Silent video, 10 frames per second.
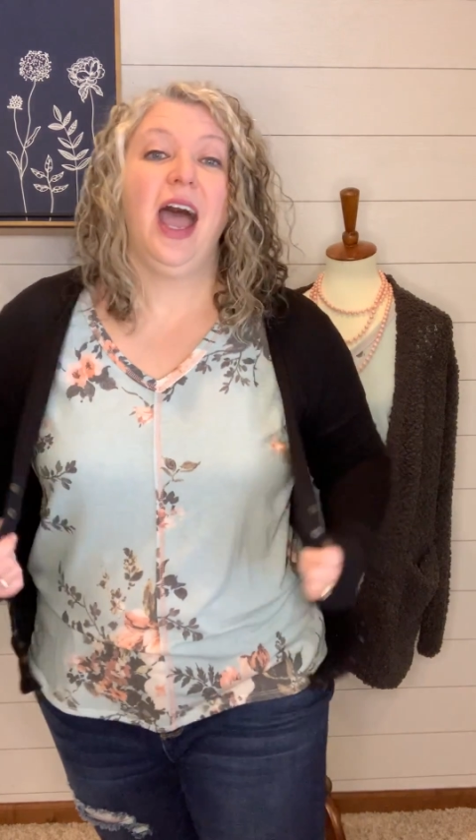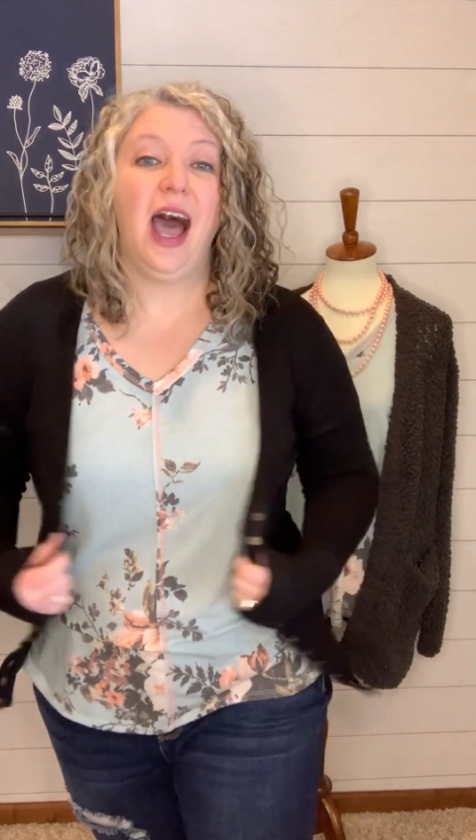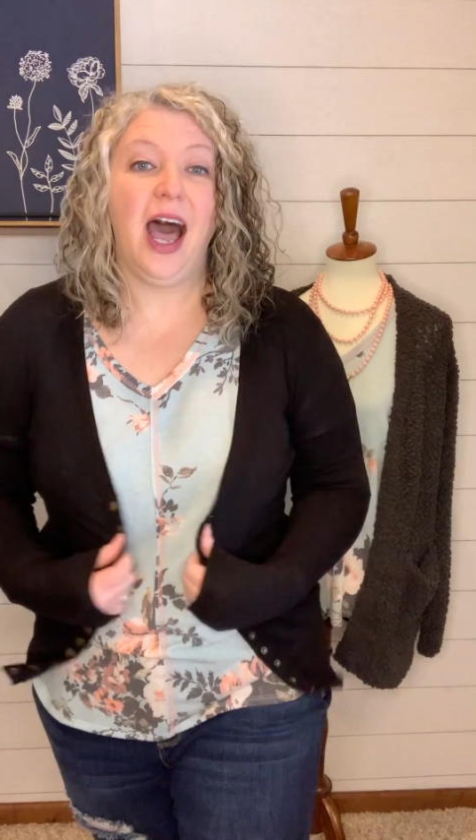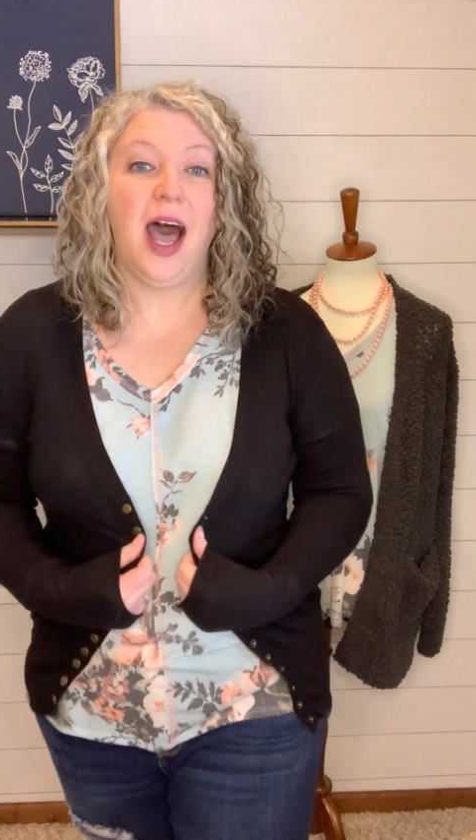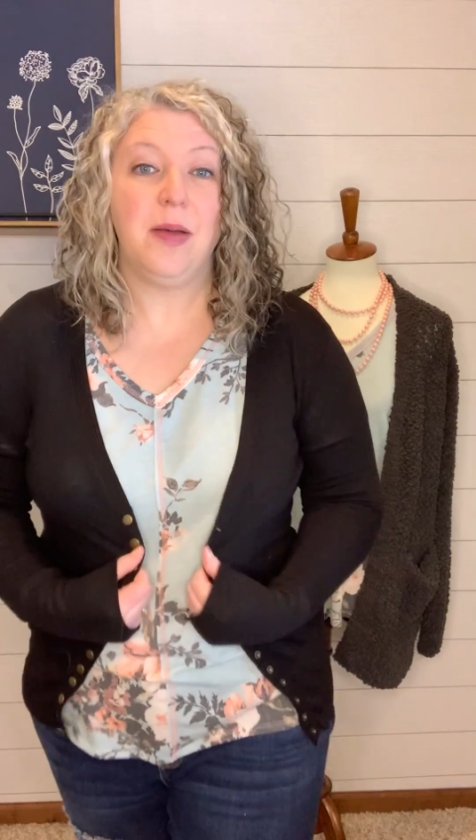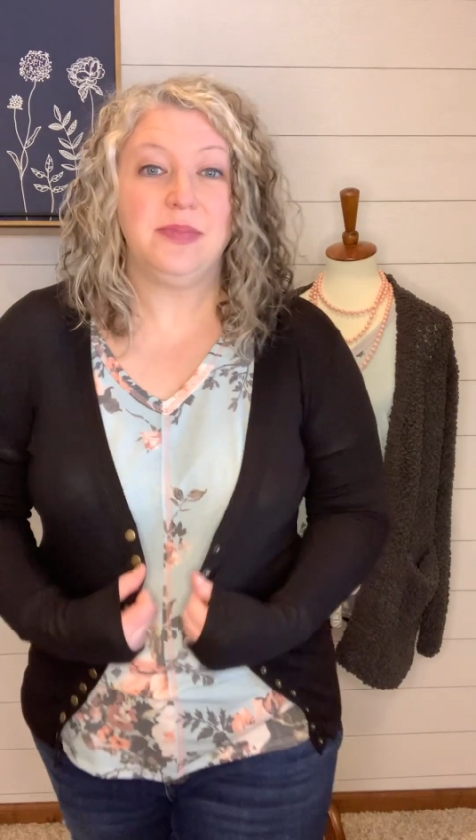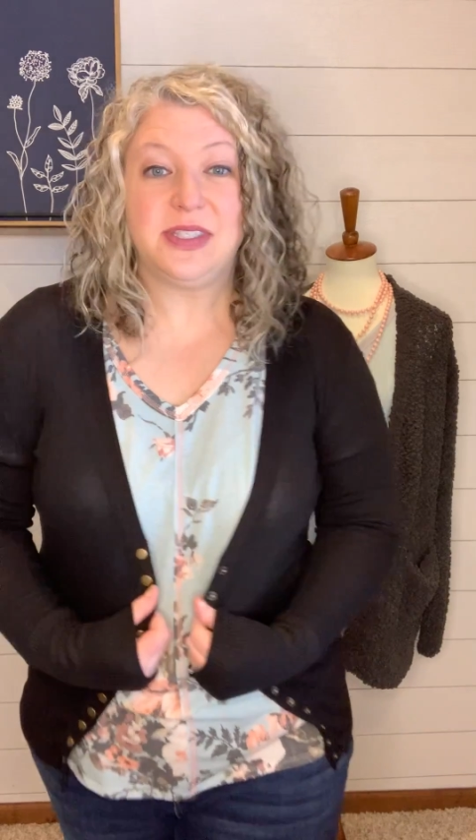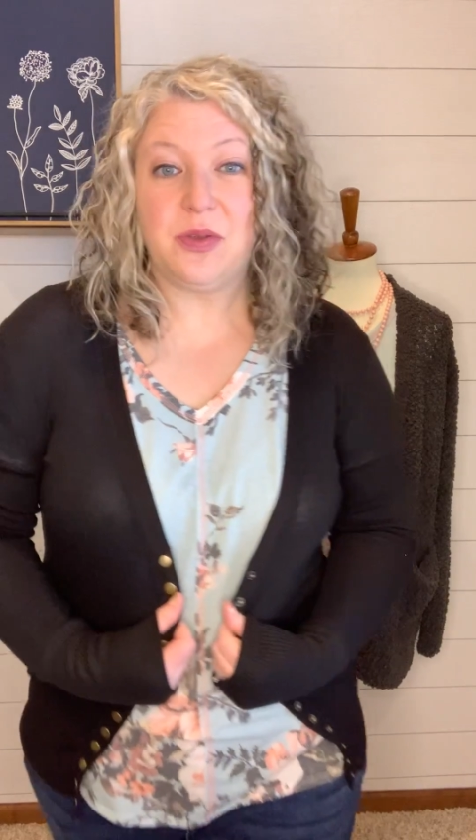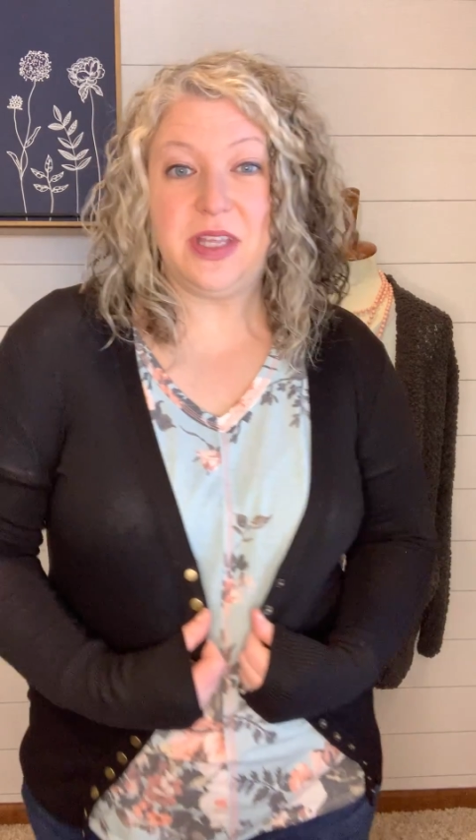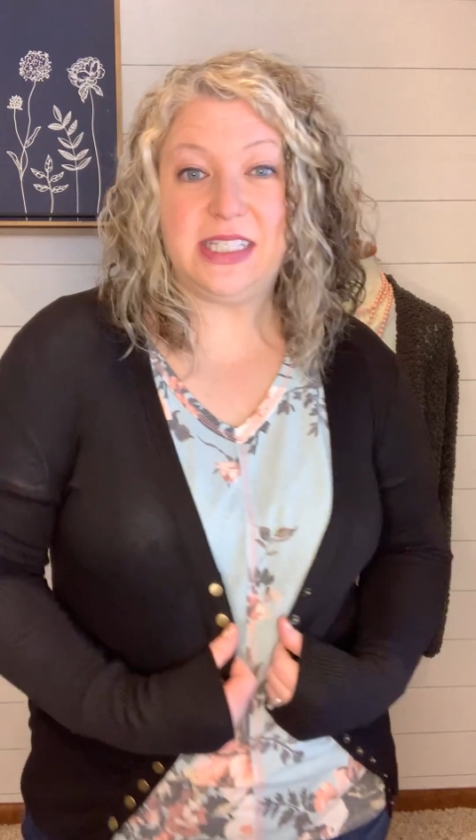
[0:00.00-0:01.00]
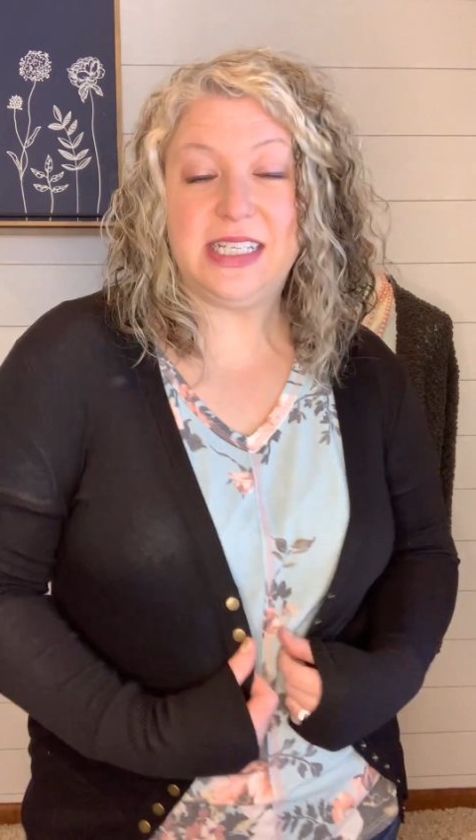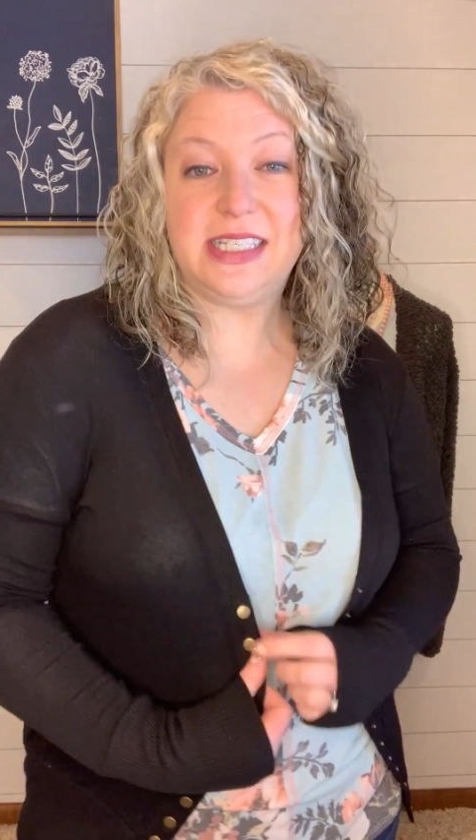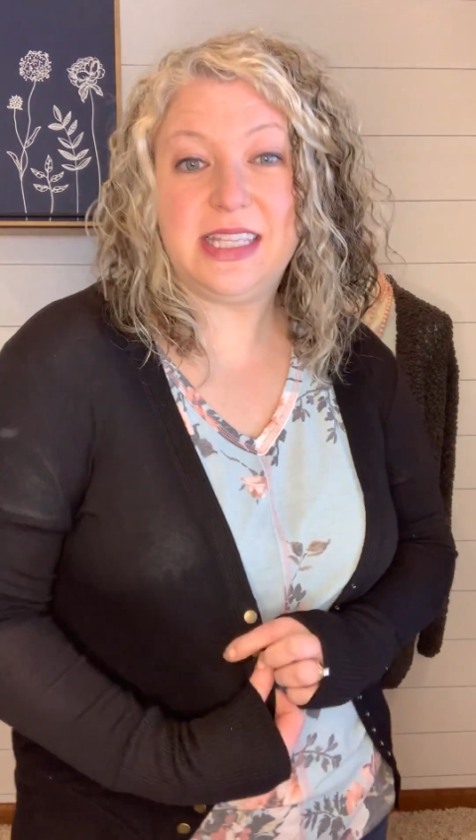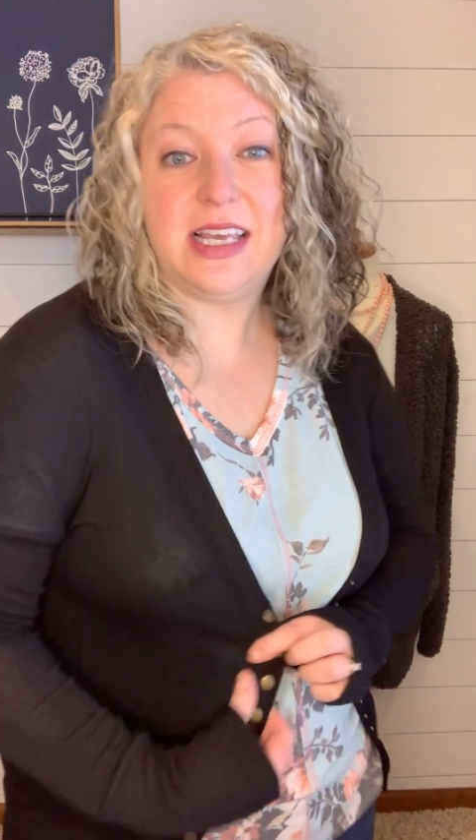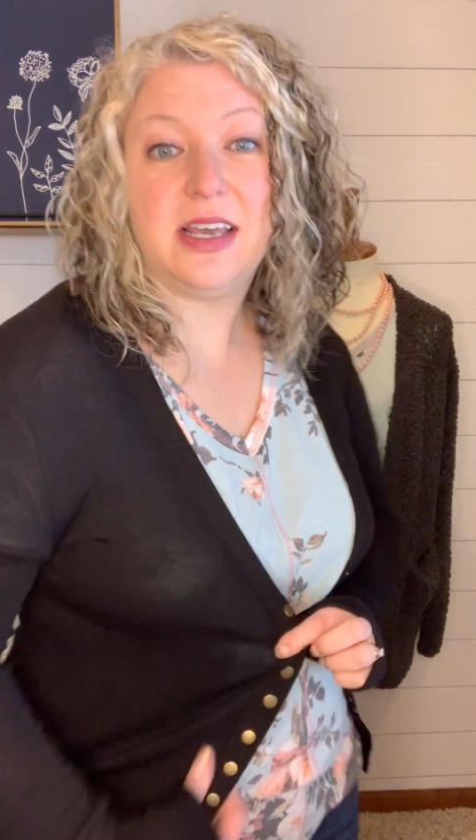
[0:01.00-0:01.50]
Um, so this
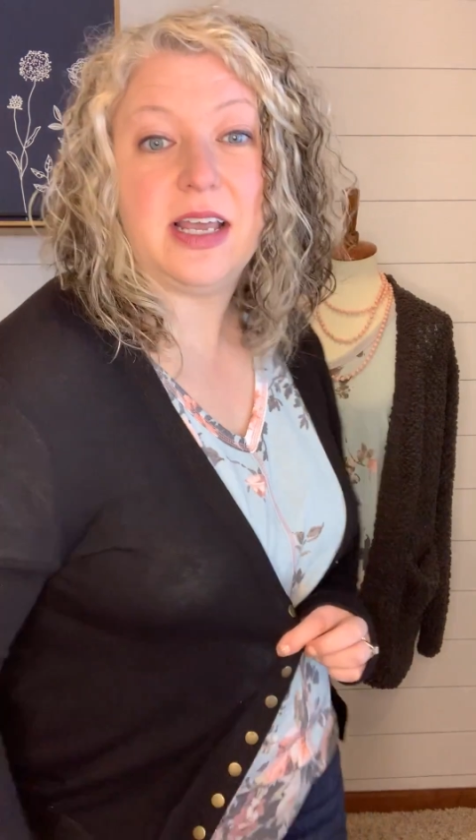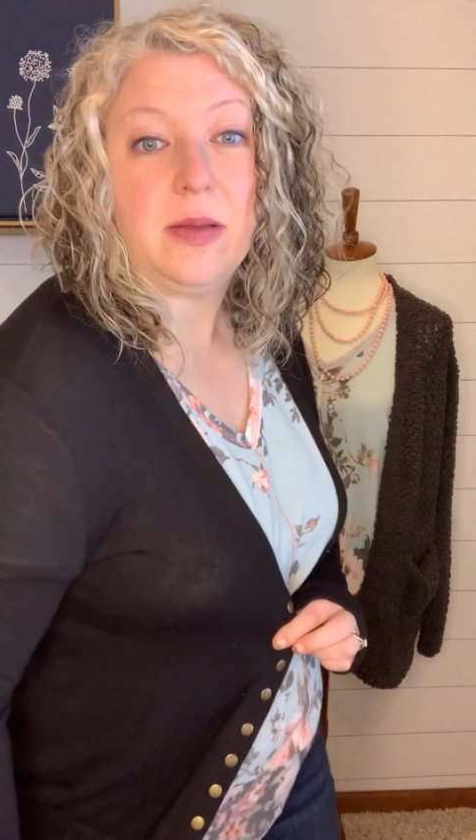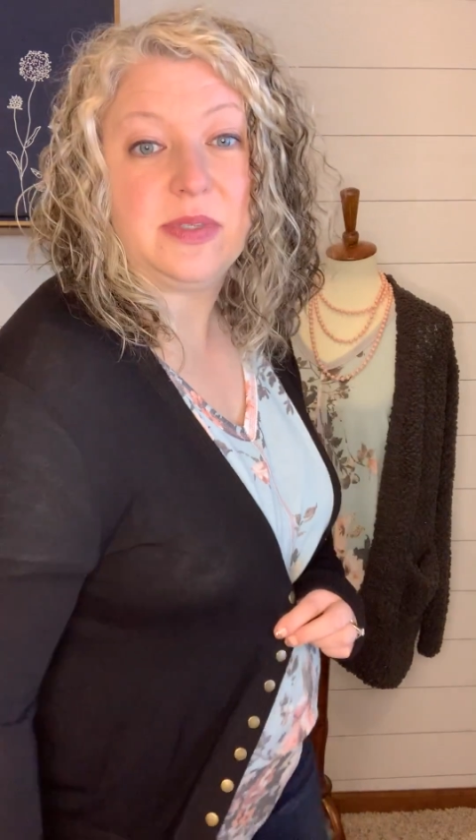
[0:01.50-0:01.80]
is the um,